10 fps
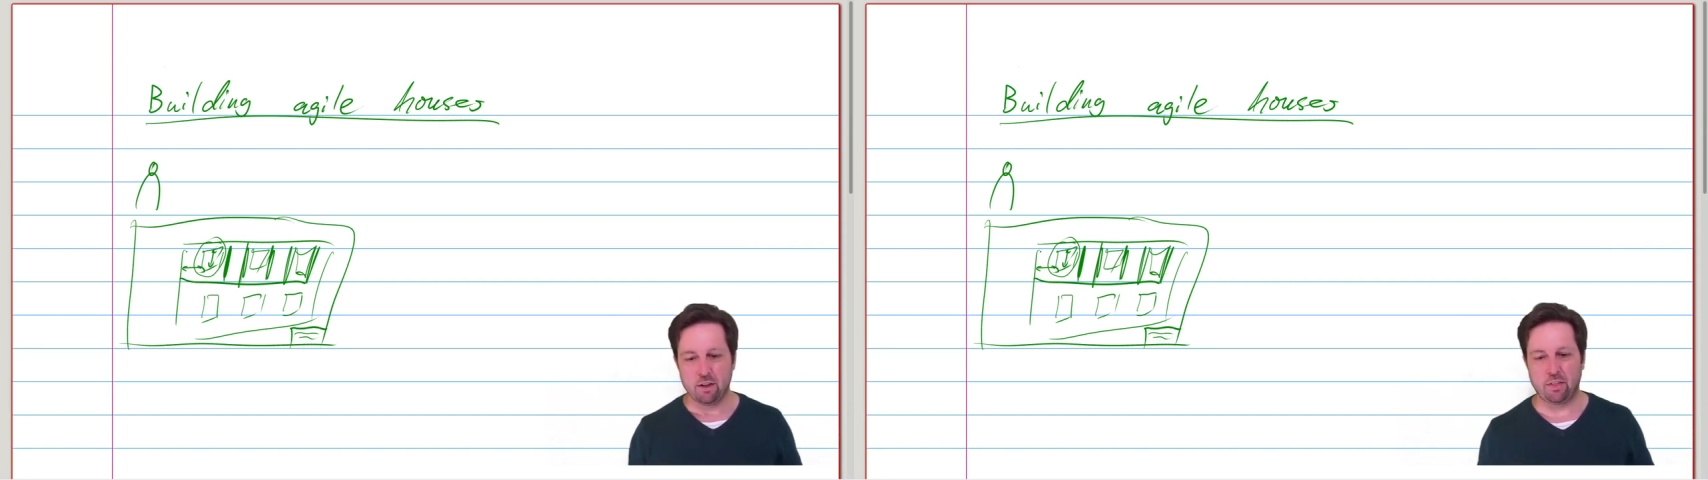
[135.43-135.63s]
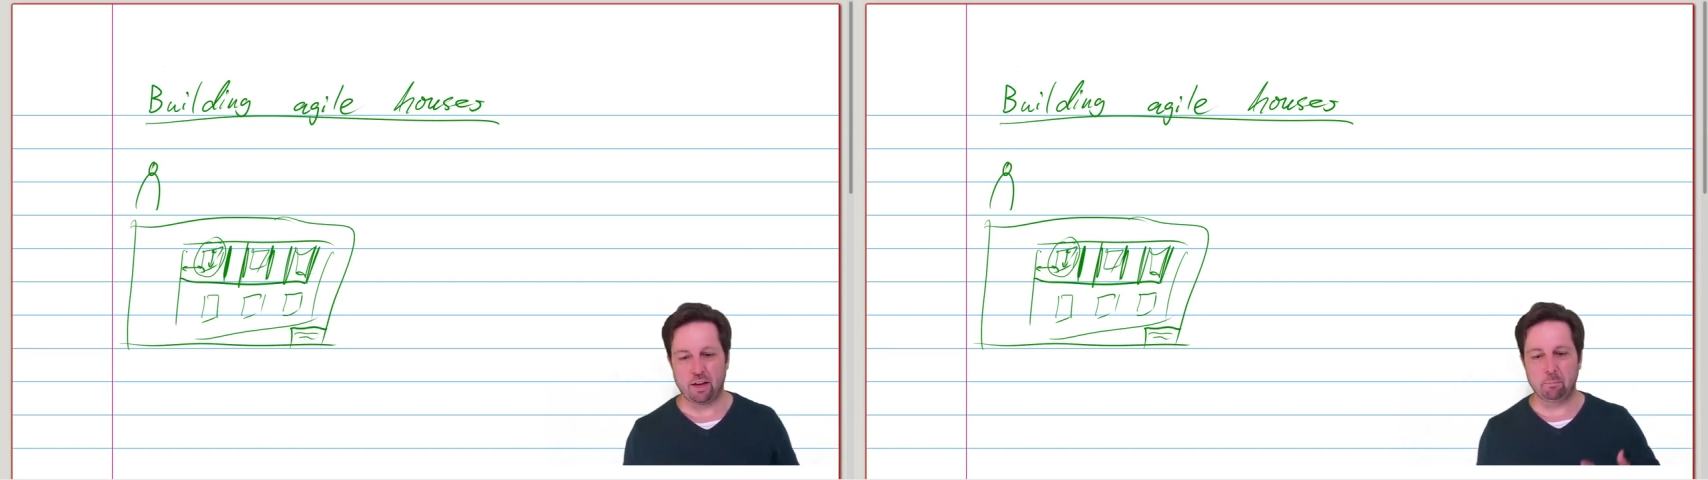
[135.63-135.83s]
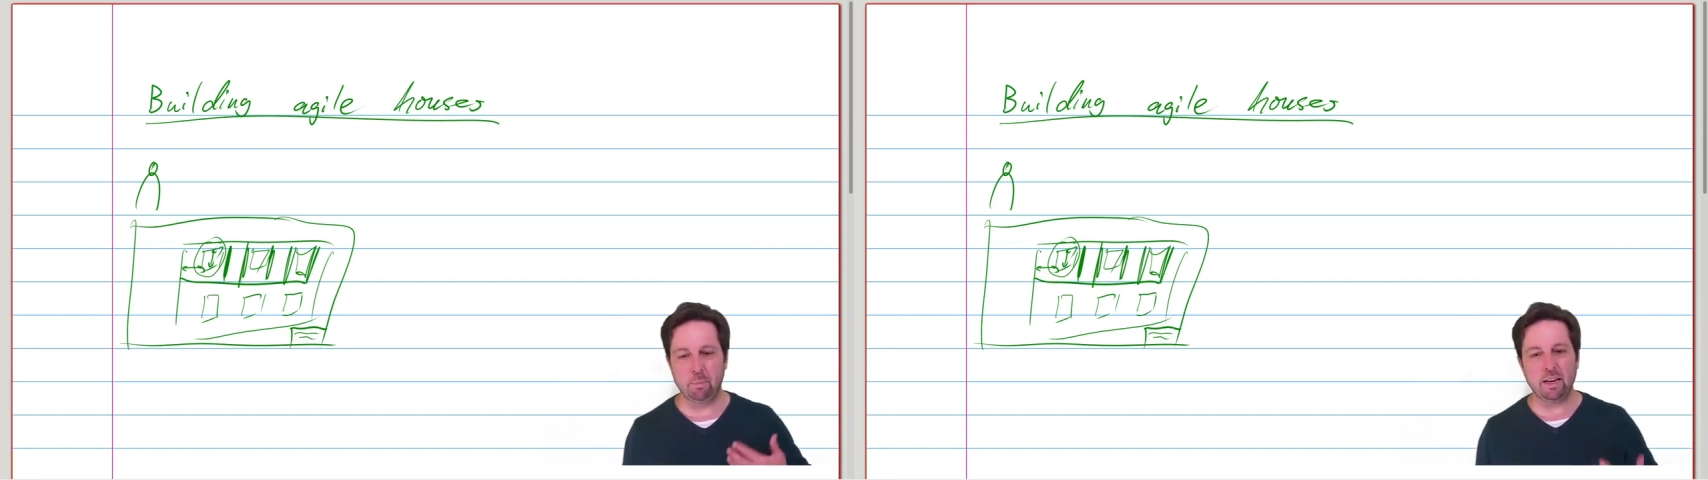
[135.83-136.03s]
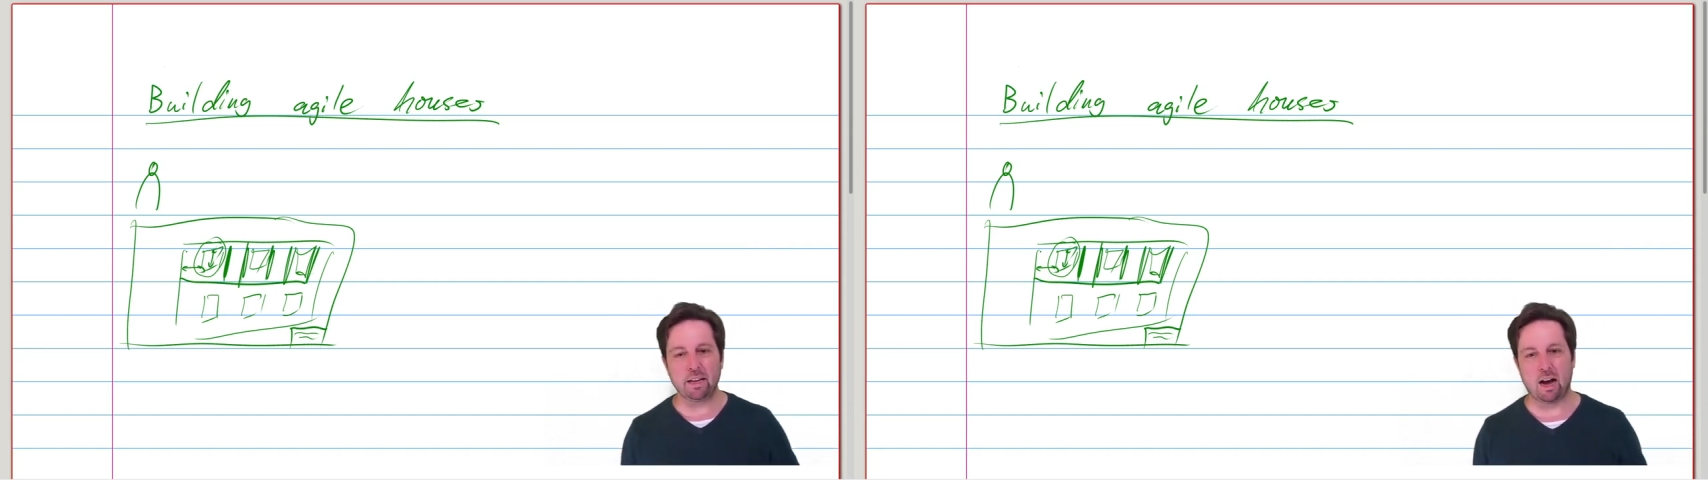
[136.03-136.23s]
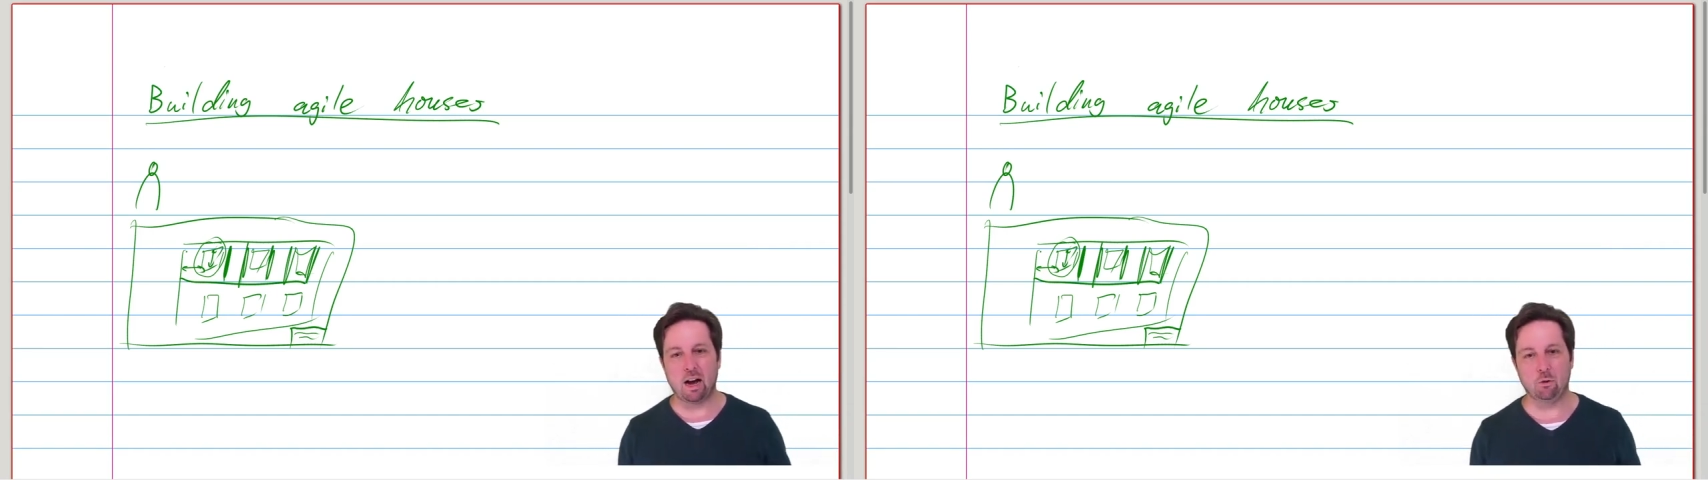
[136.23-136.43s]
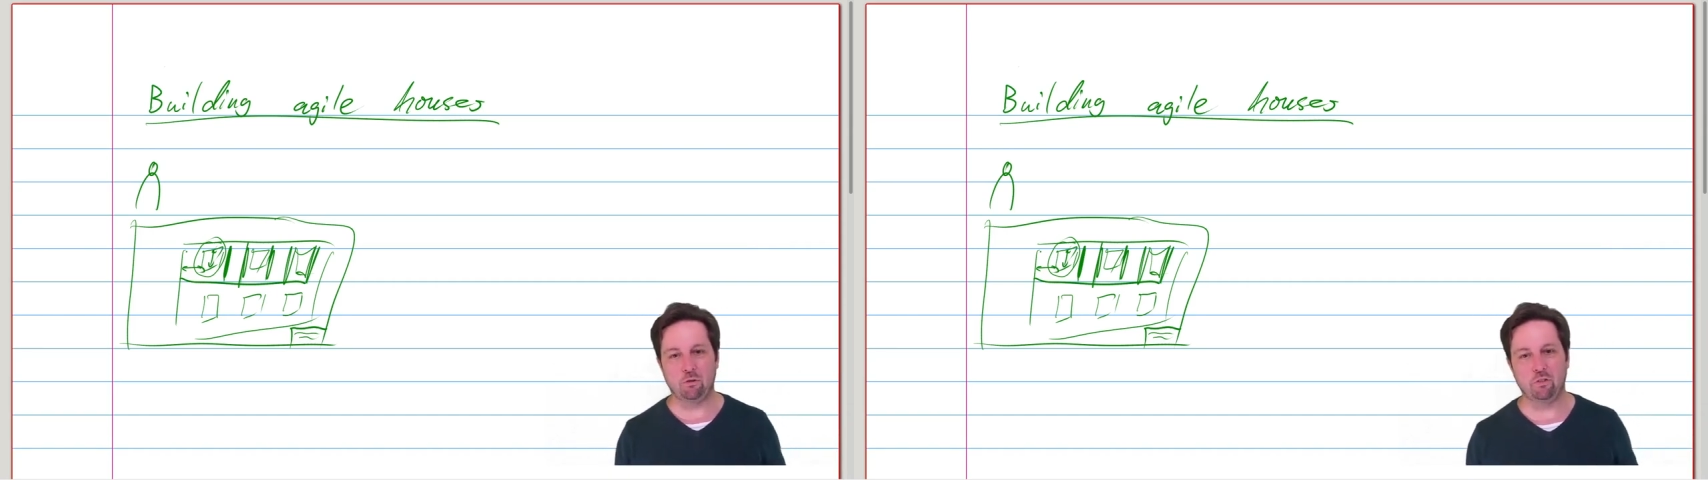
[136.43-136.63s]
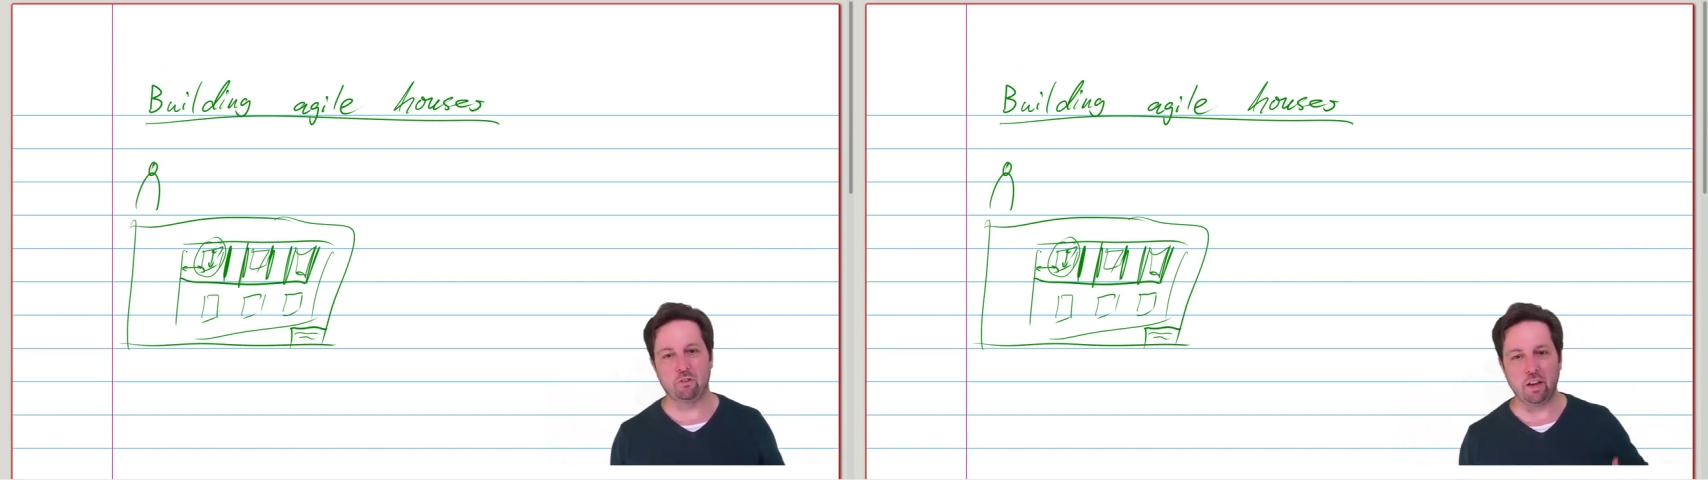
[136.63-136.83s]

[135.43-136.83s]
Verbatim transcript: that building houses